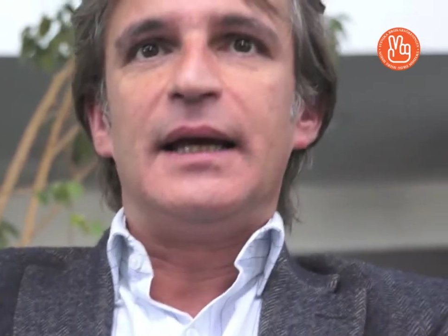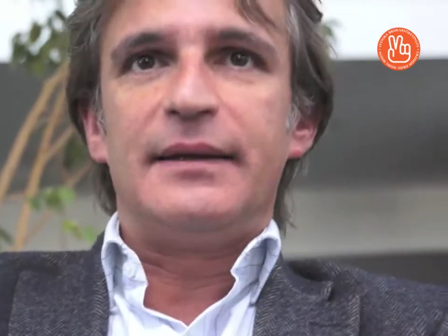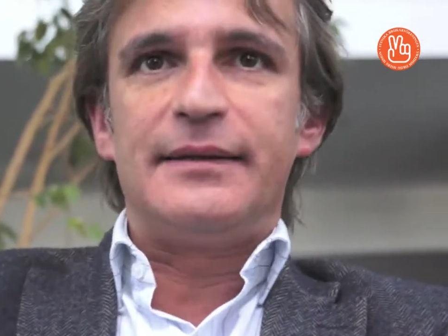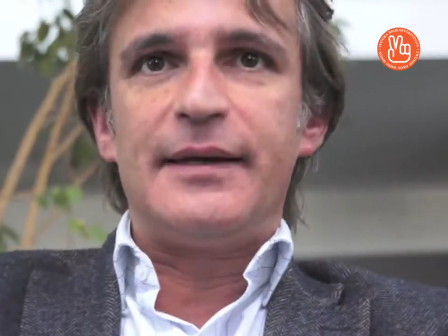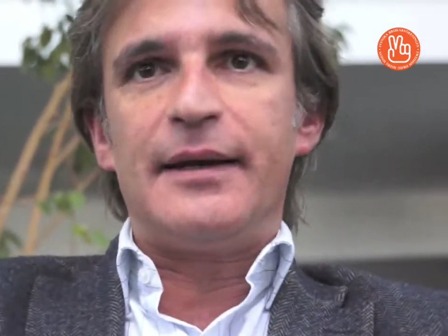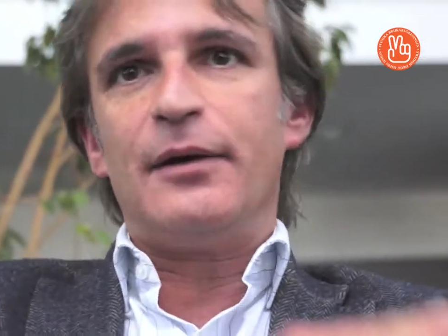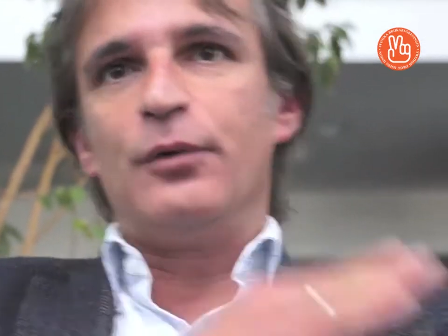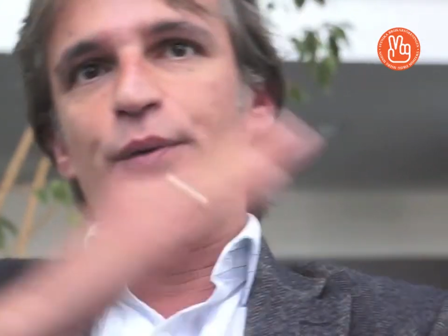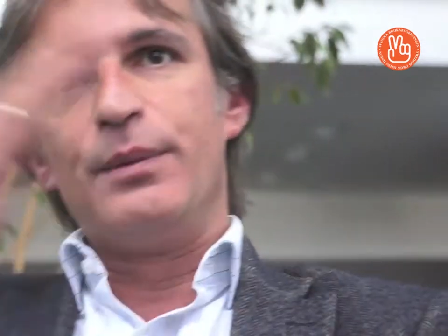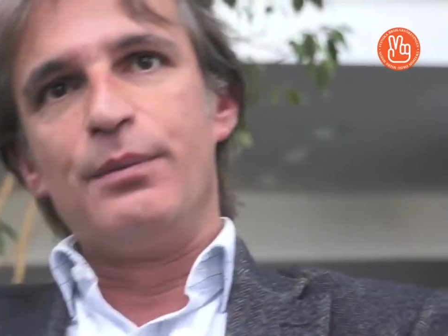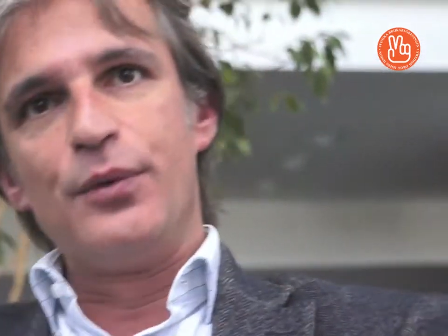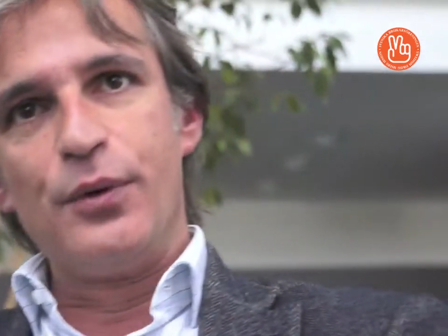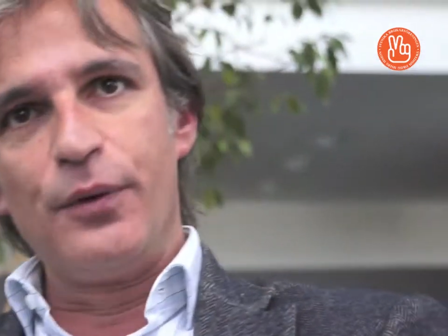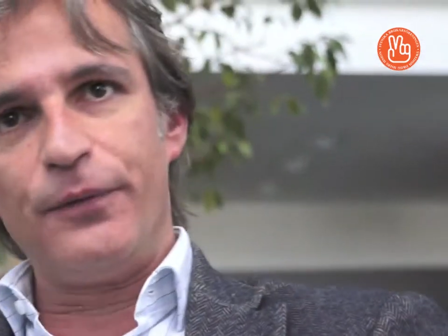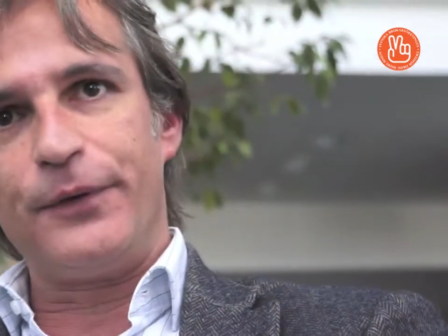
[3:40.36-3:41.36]
they
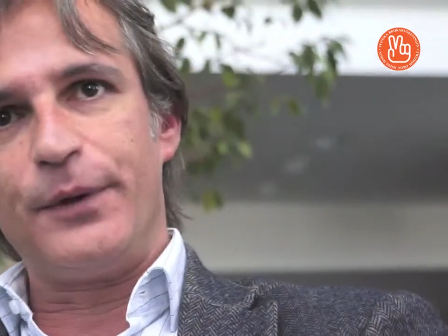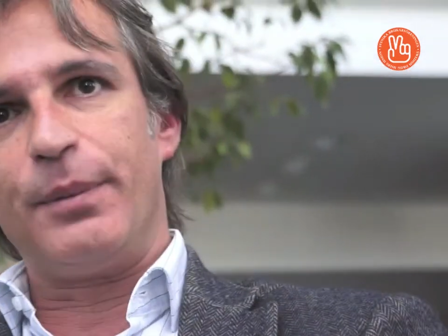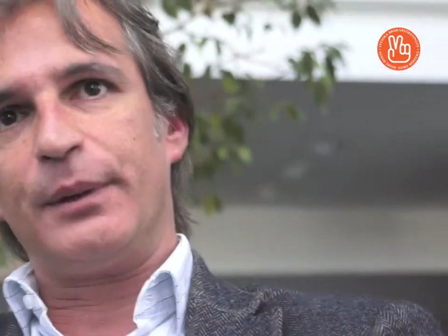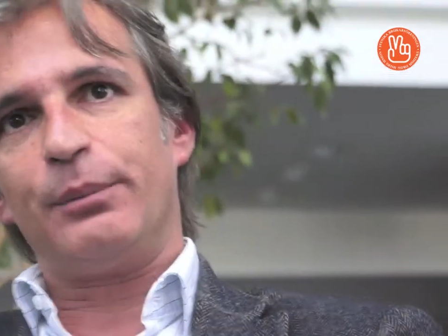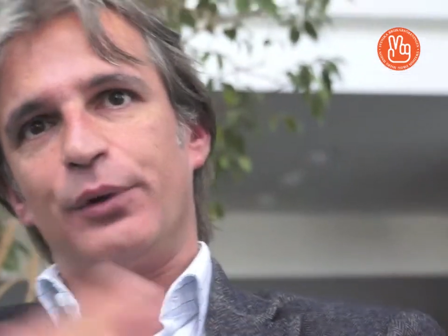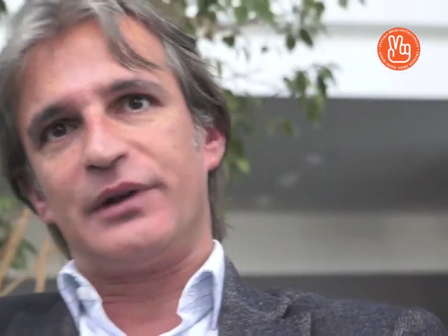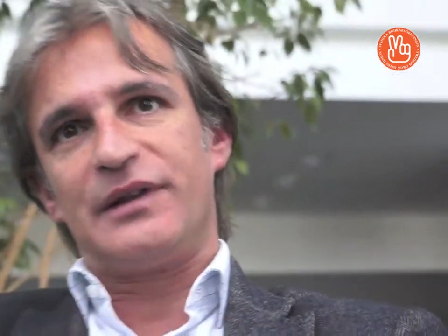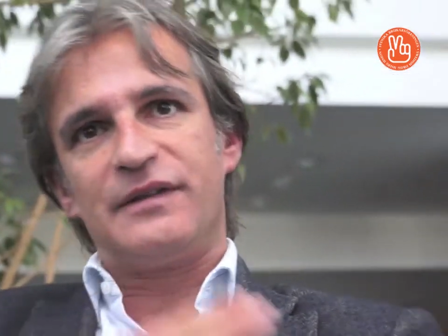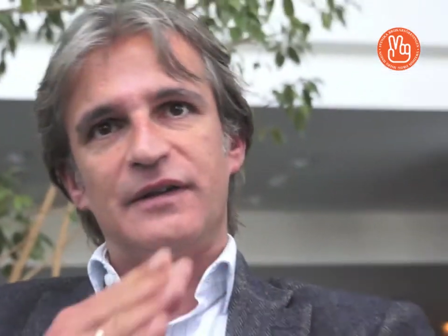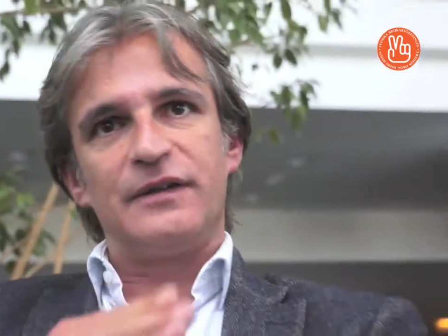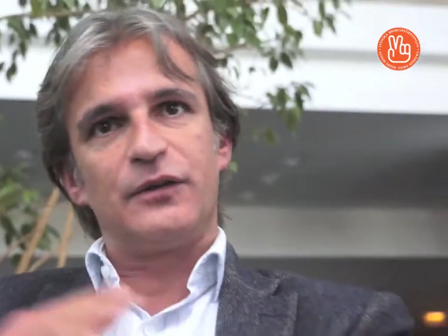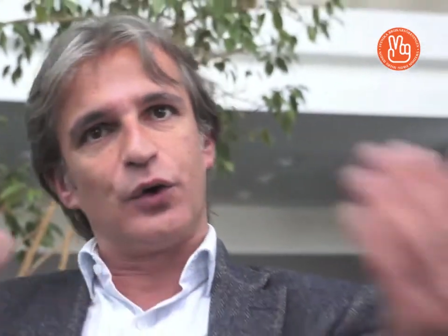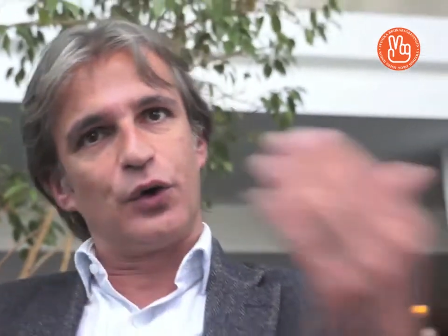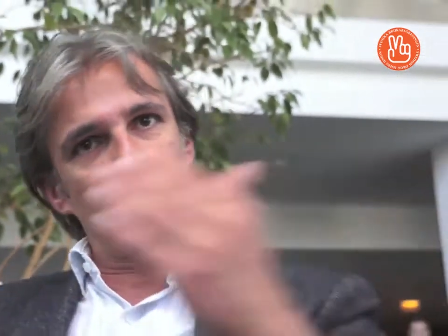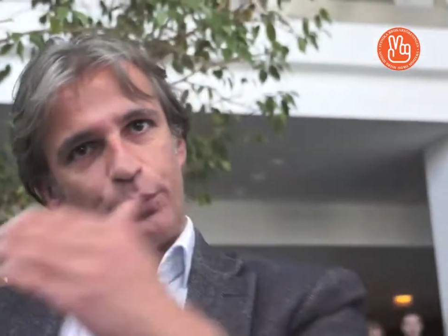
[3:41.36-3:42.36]
remove the bad
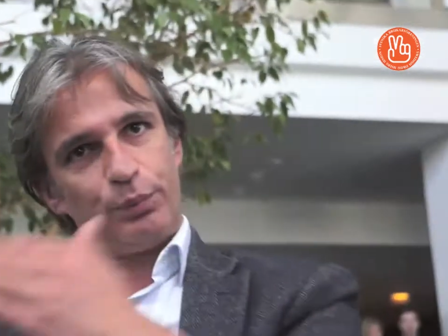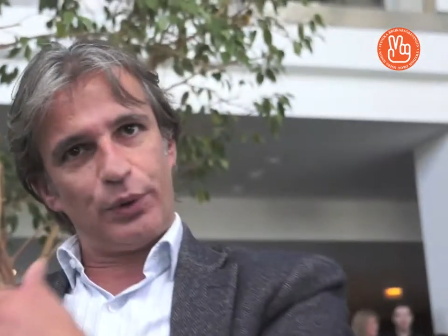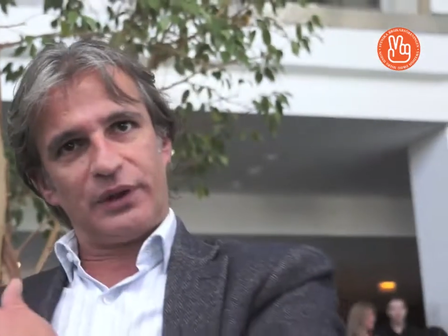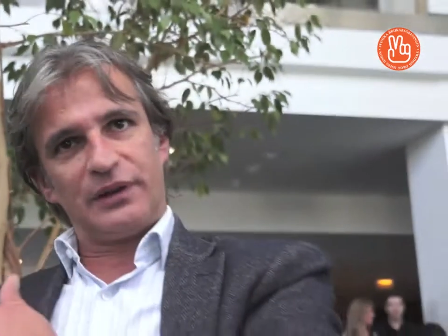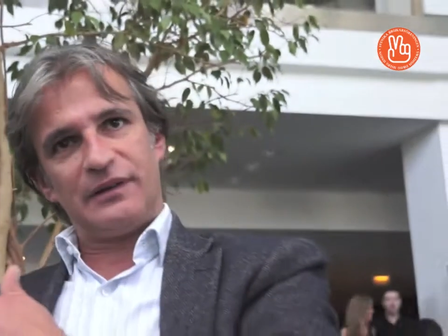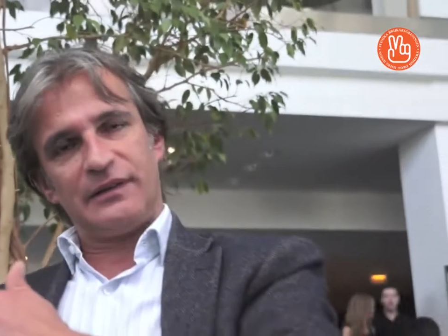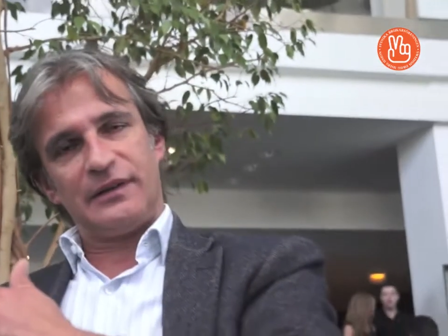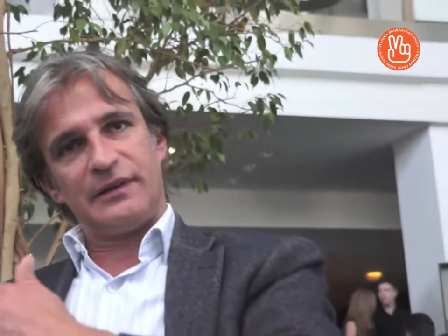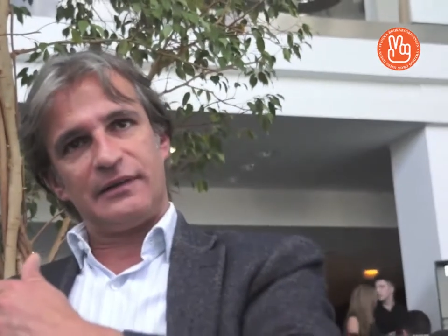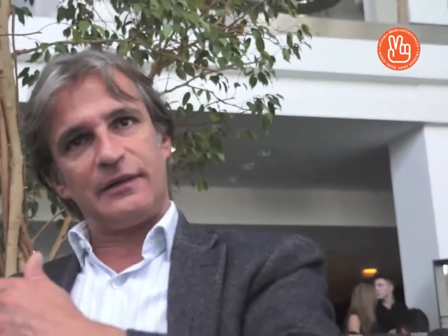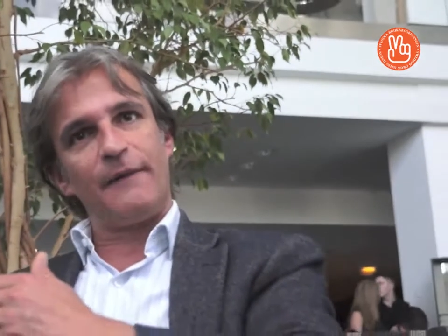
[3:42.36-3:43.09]
practices to good practices.